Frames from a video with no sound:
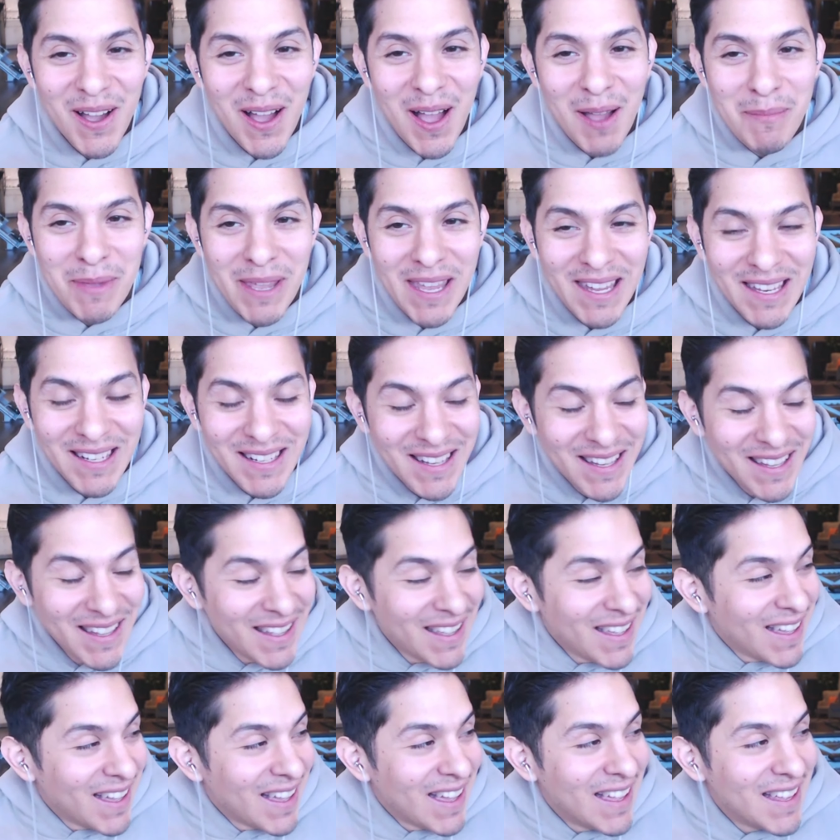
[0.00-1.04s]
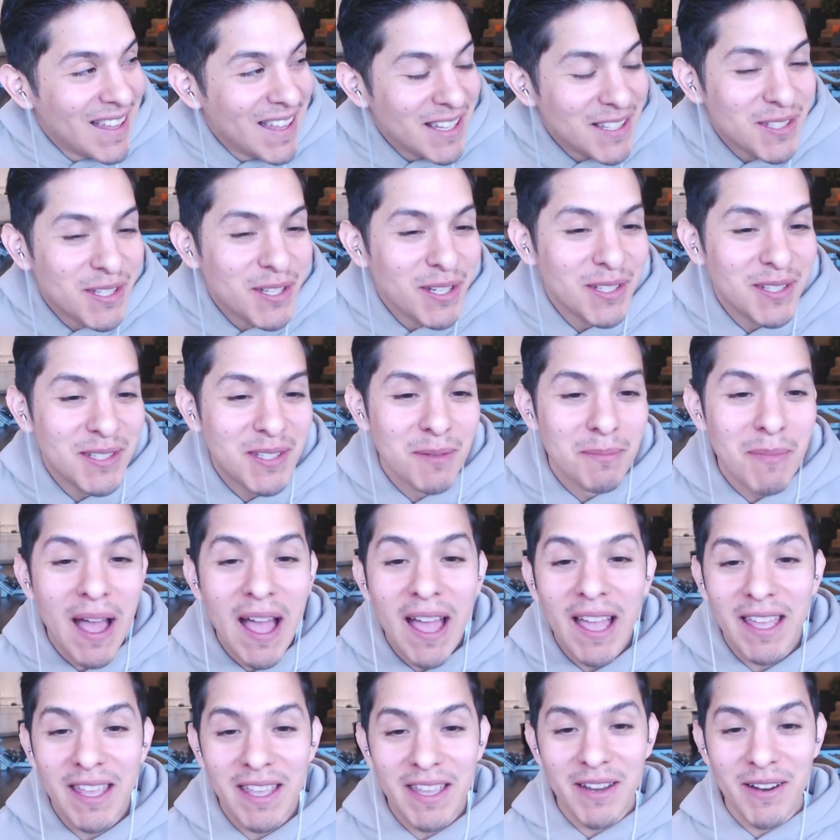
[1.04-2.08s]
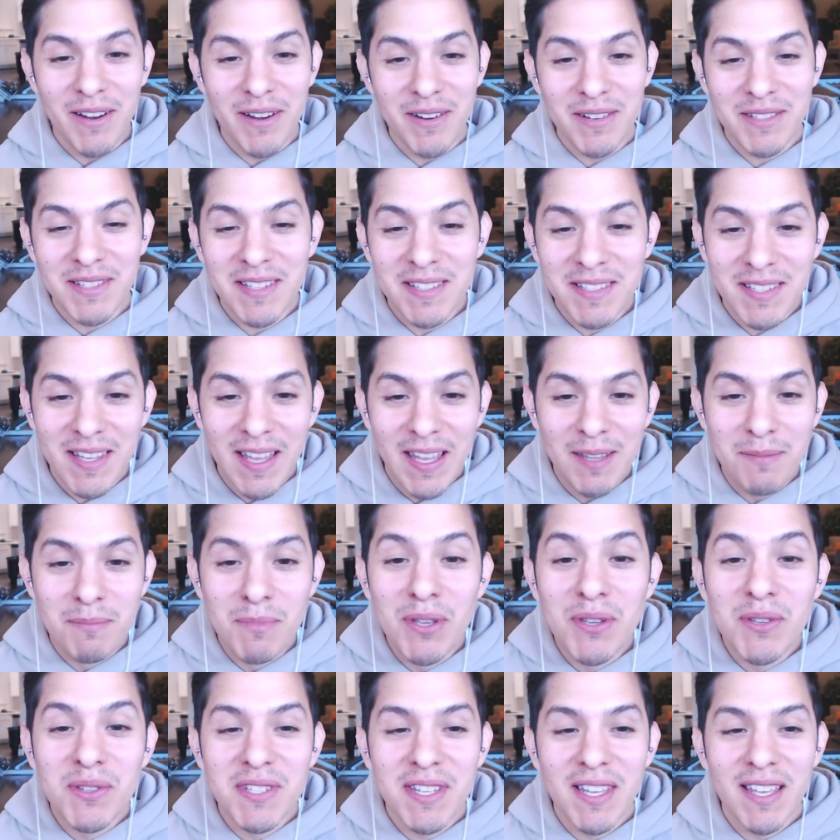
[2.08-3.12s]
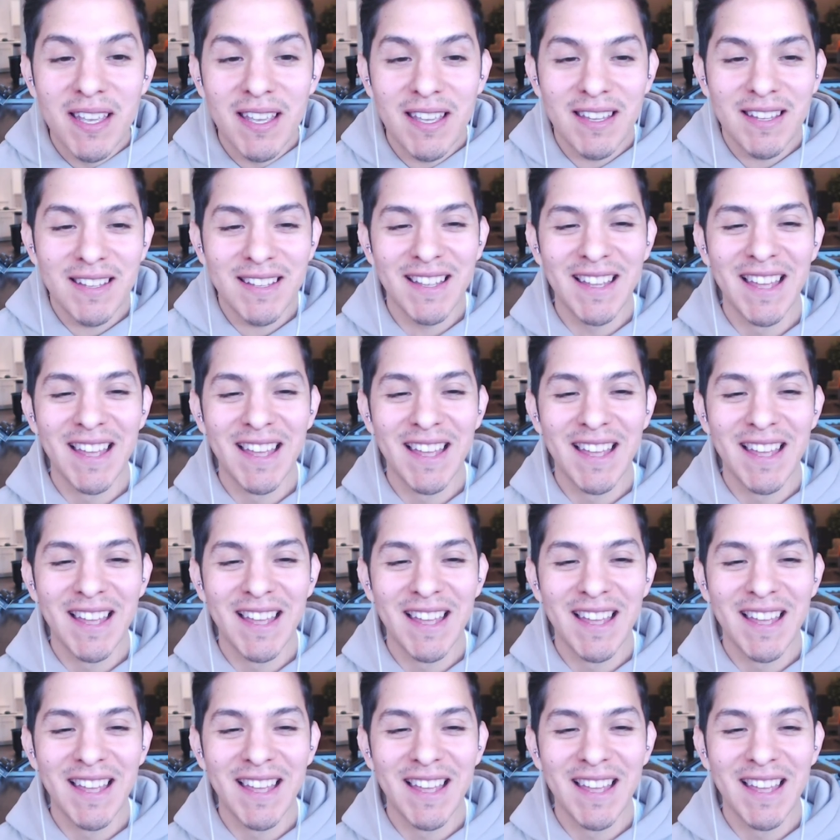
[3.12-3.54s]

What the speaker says: I mean, it's good to my ears. It's like music.